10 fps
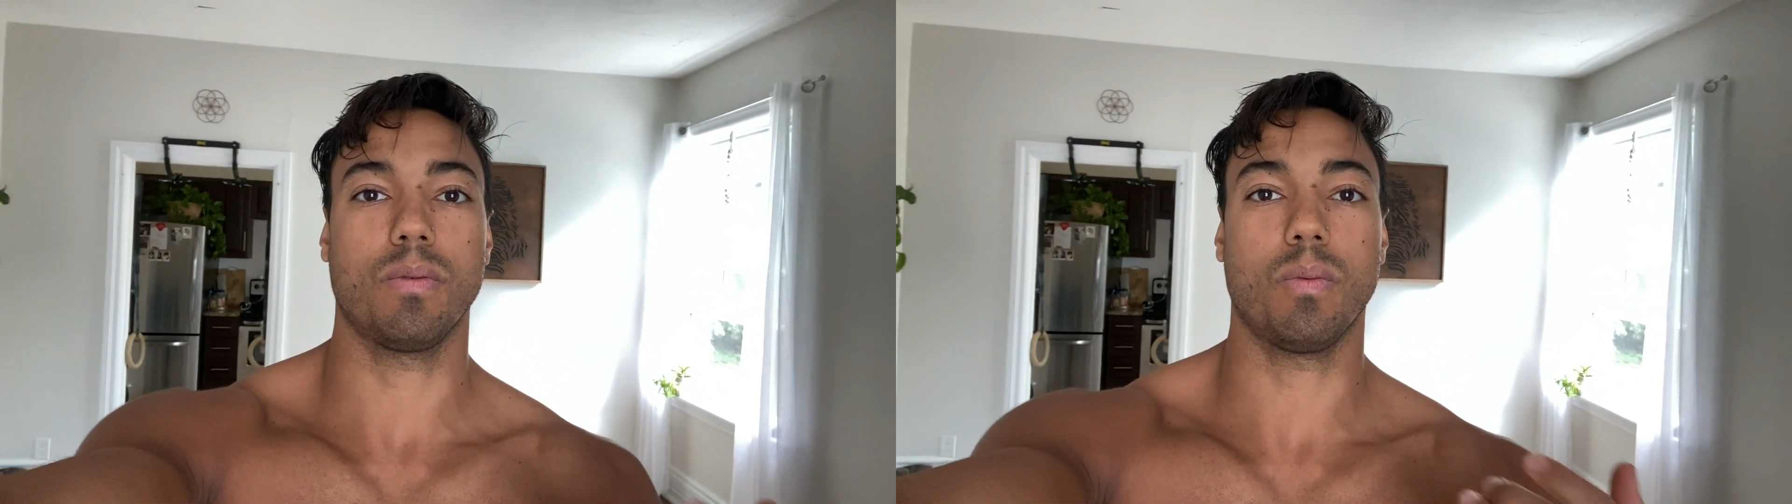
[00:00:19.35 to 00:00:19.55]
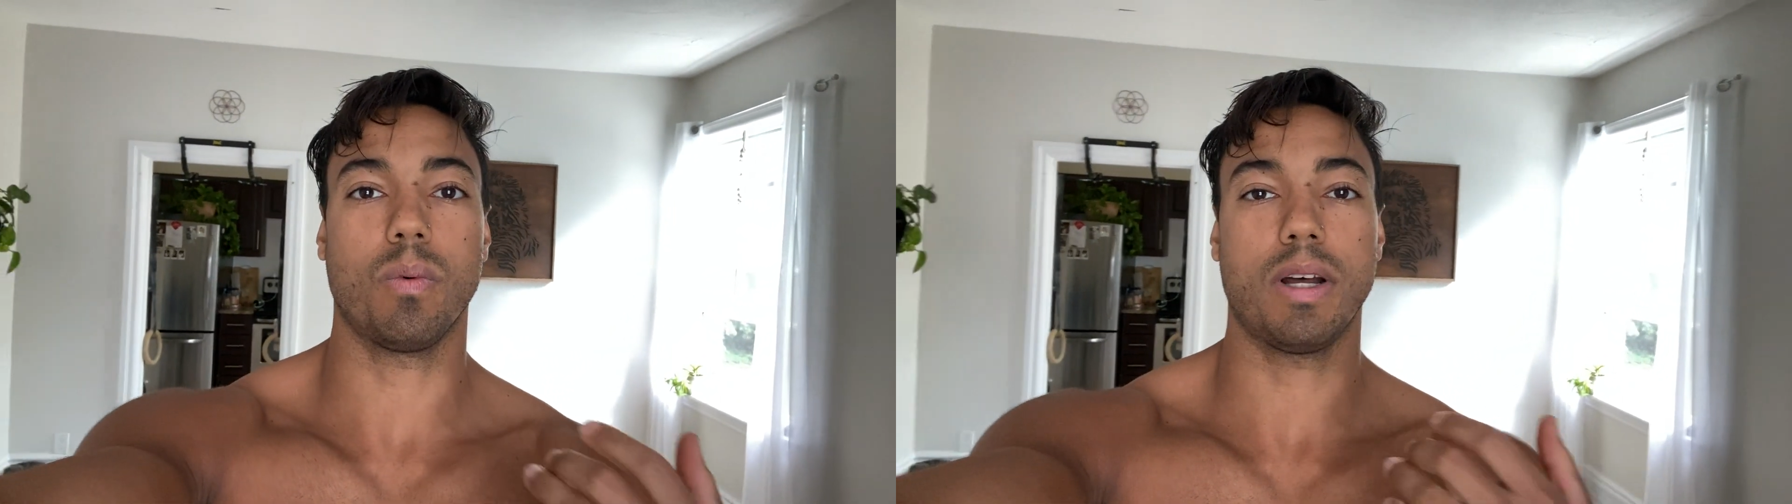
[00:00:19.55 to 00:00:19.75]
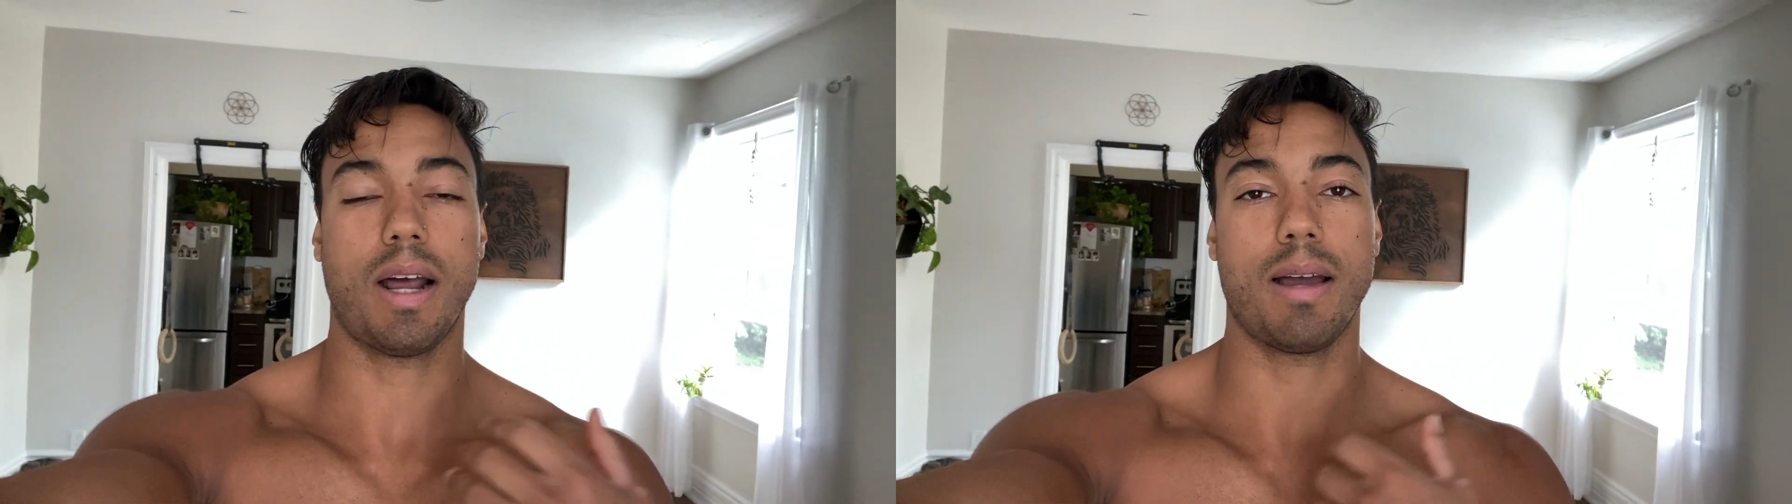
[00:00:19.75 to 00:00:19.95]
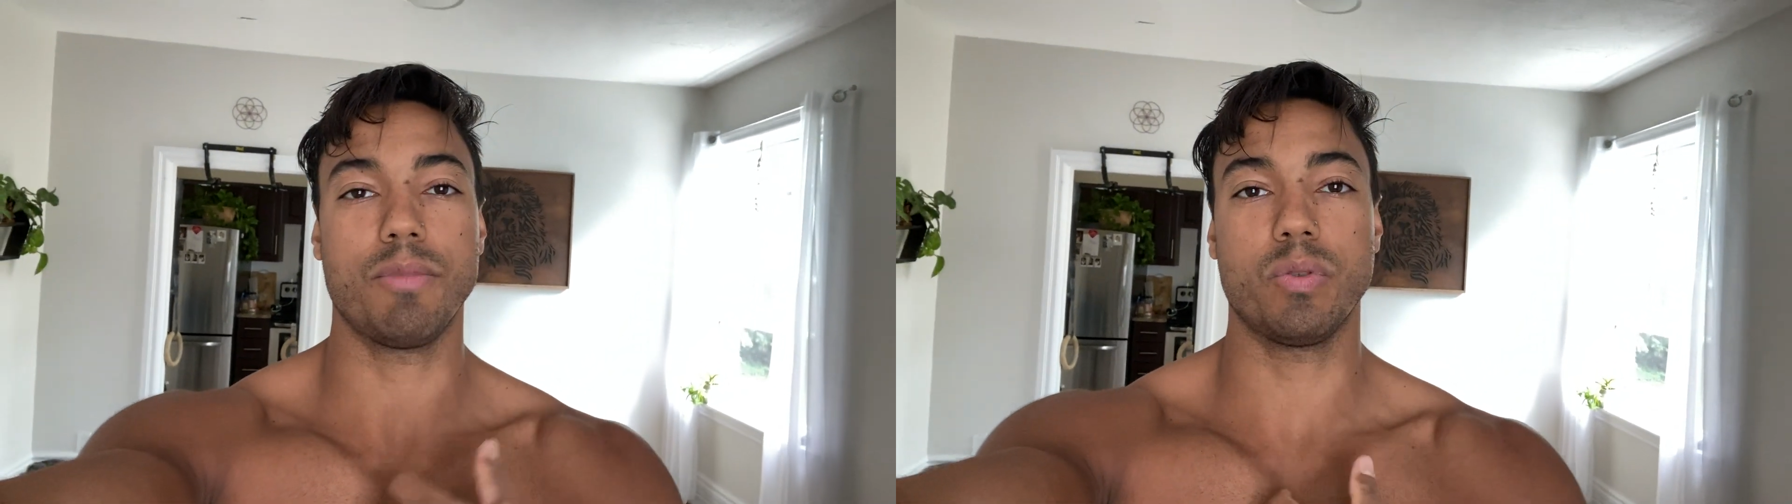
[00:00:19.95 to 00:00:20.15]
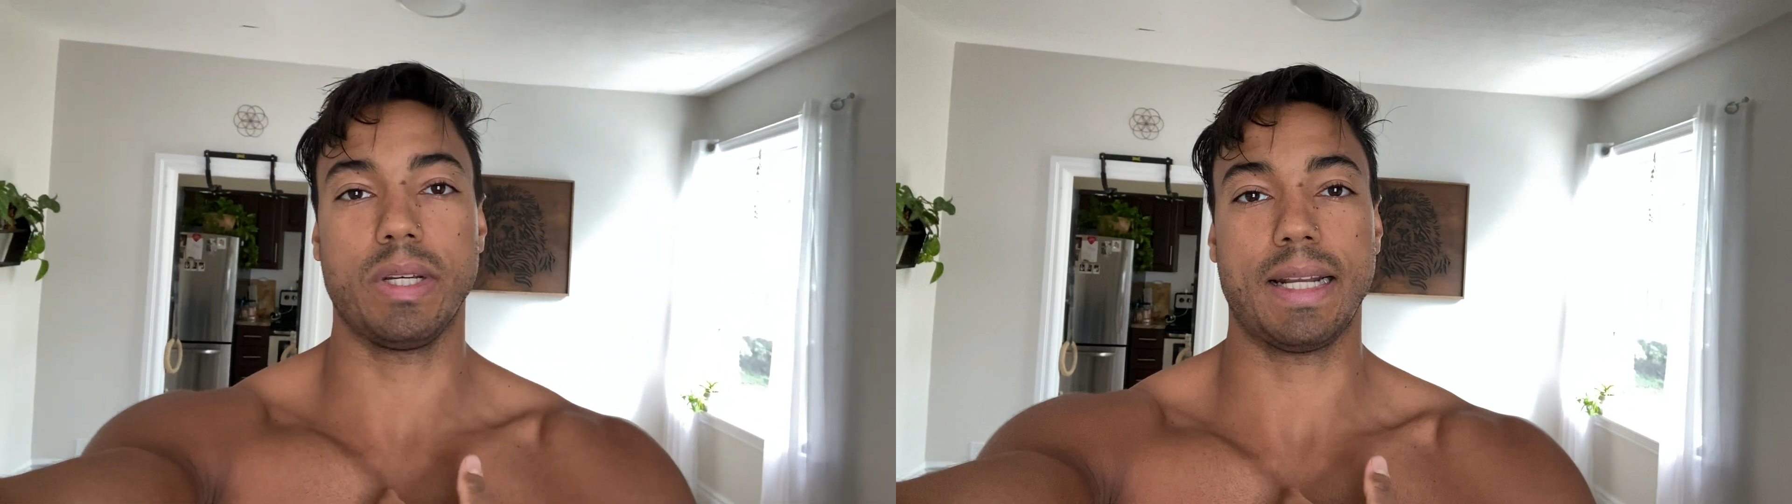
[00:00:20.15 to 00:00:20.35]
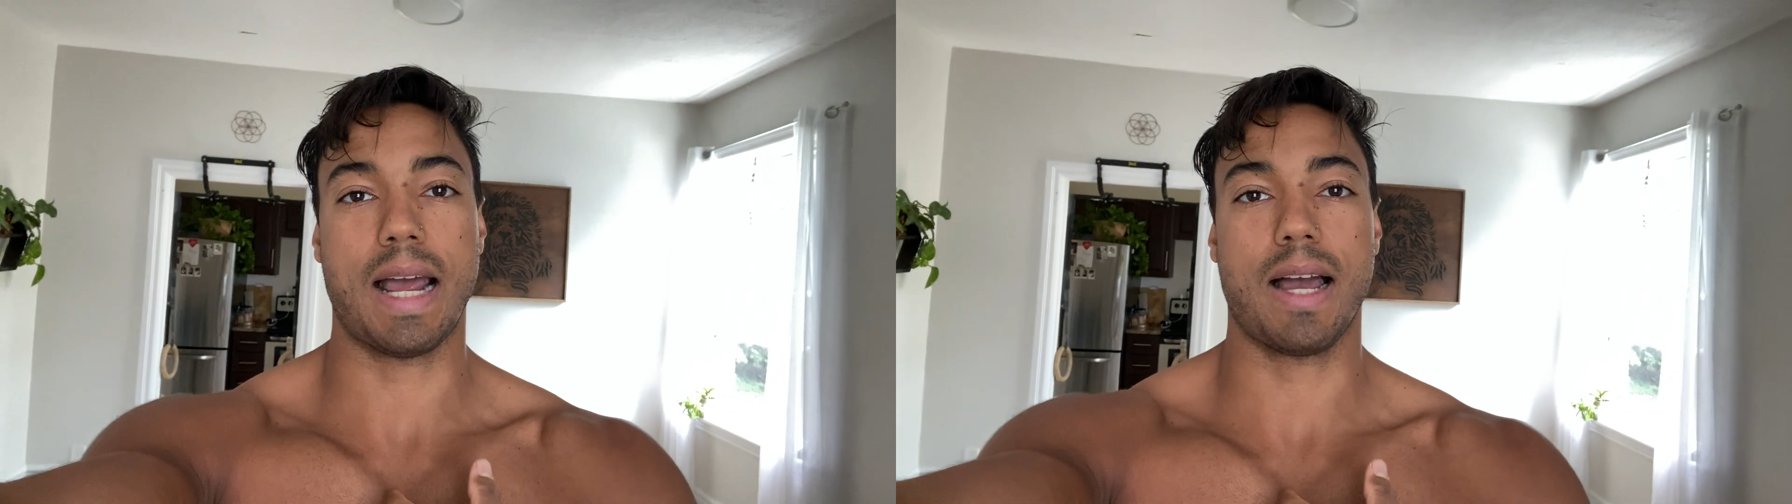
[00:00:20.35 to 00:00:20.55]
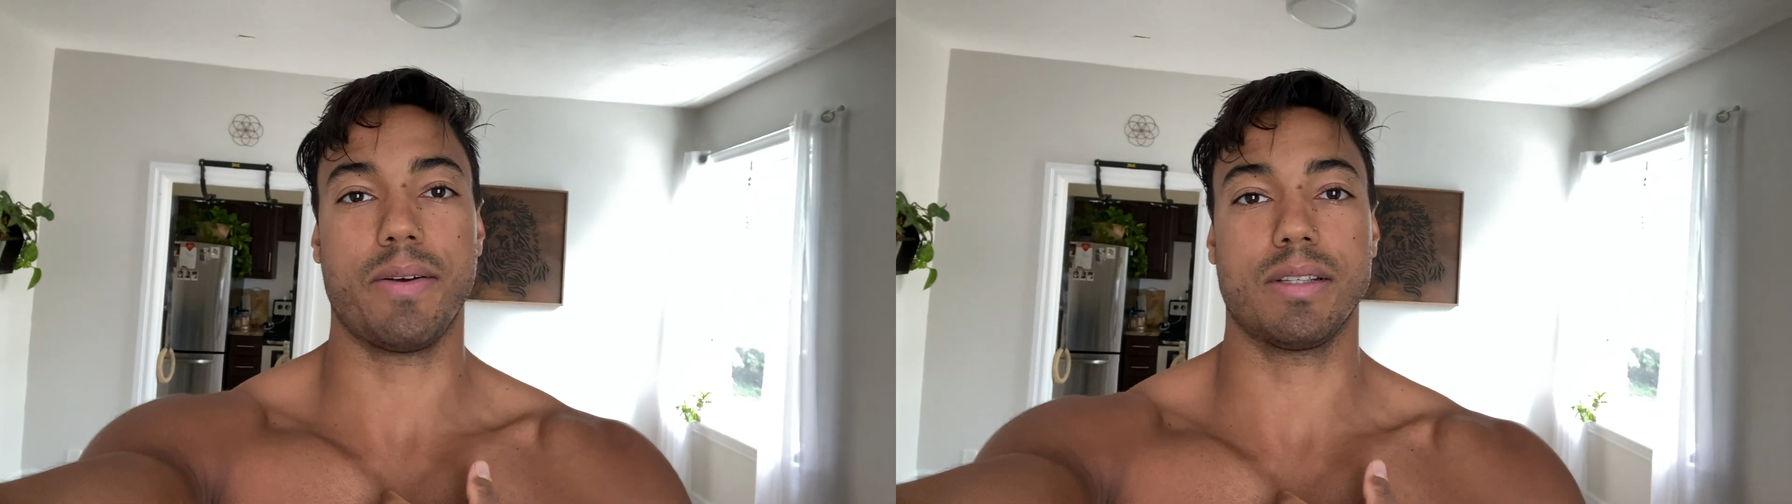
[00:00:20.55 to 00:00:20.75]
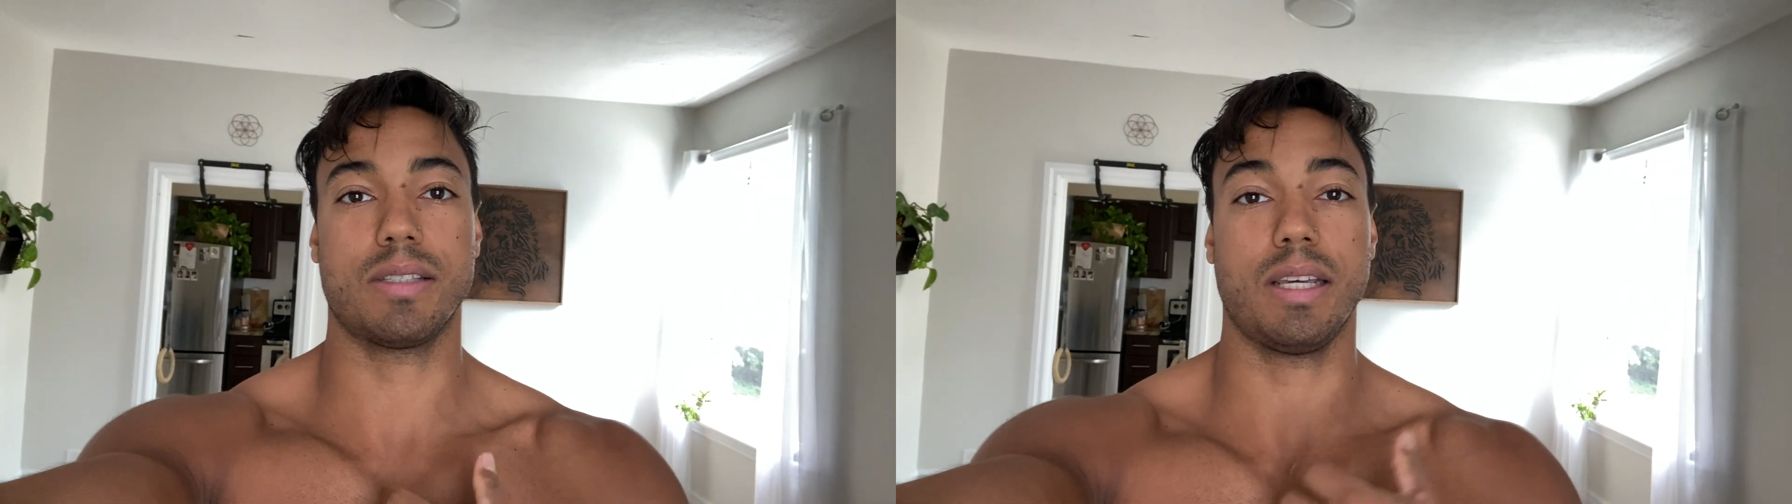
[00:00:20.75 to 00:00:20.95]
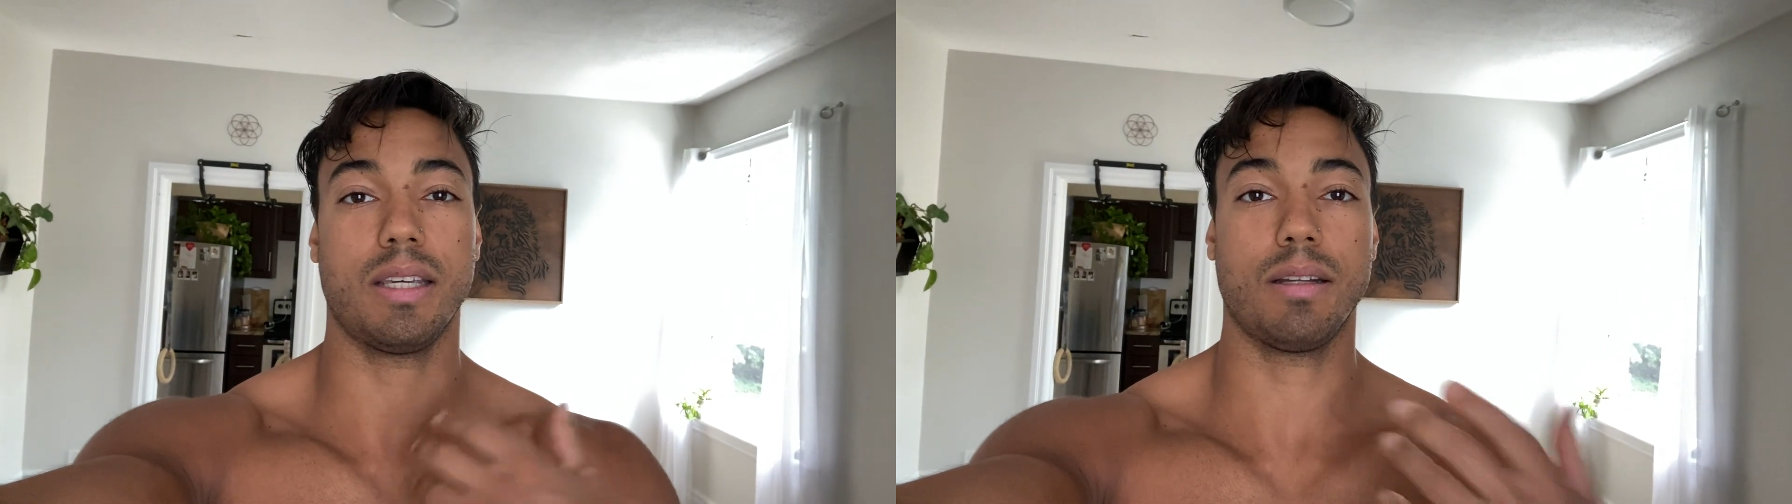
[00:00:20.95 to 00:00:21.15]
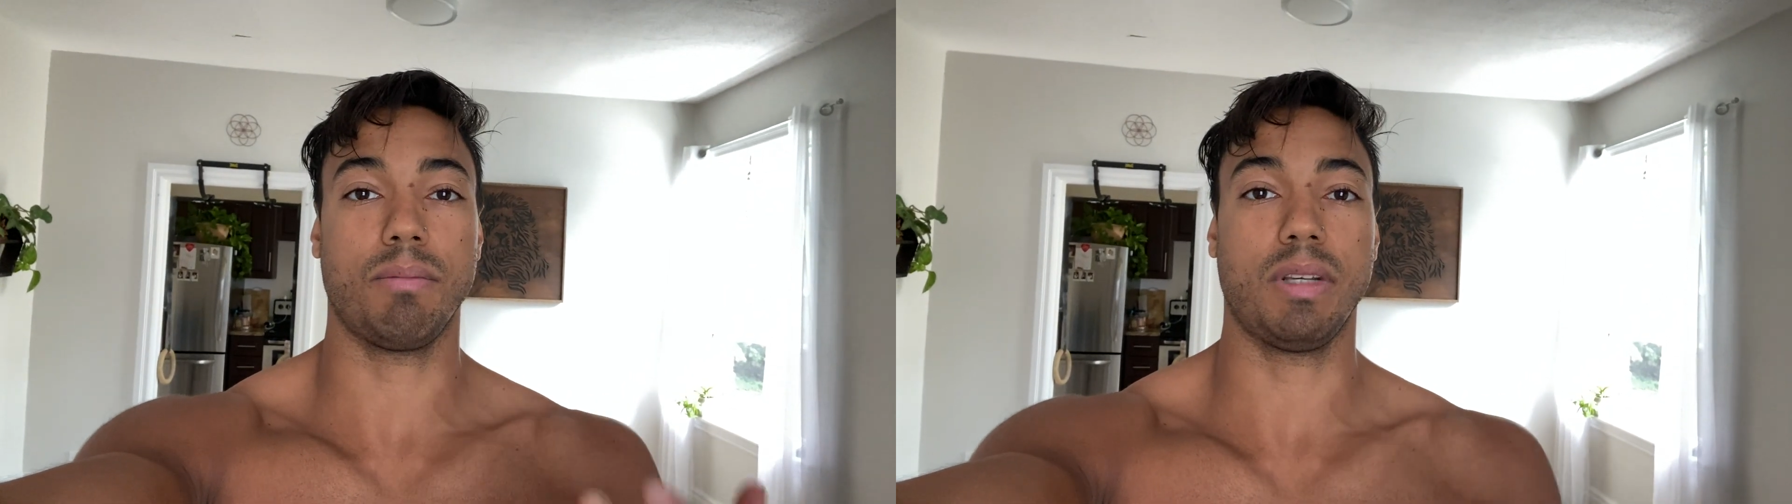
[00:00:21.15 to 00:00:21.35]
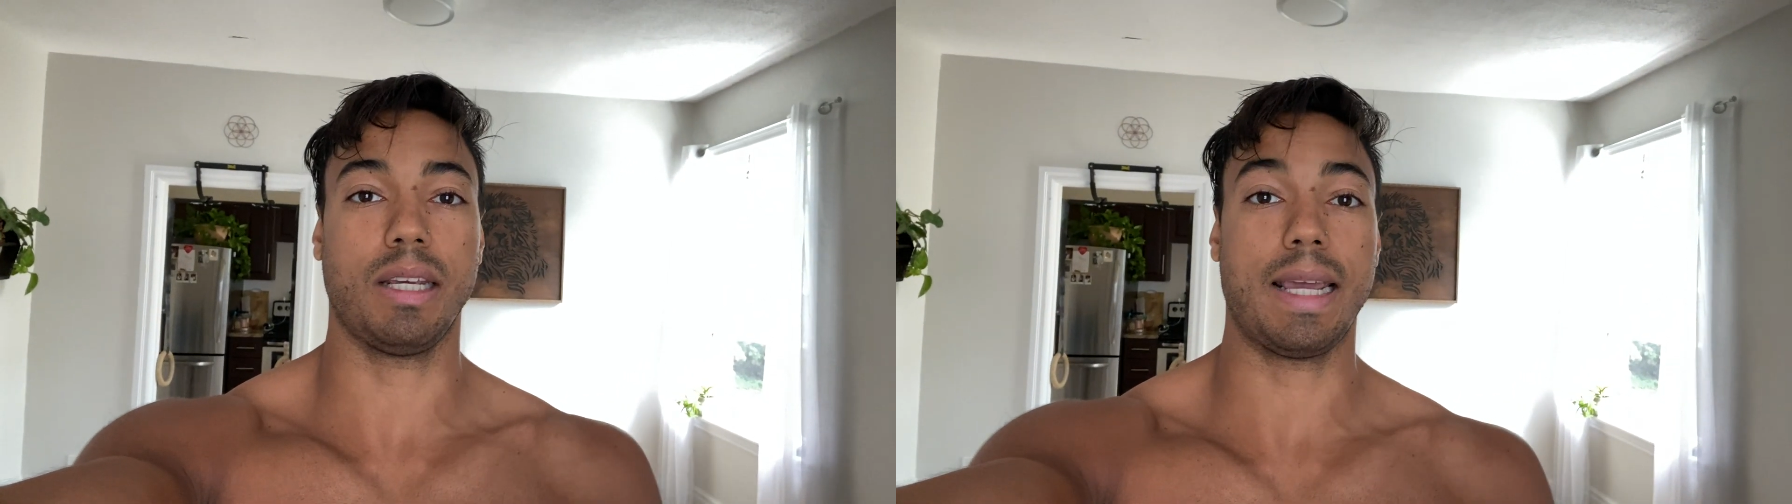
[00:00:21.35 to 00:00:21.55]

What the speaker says: what I'm doing now has taken me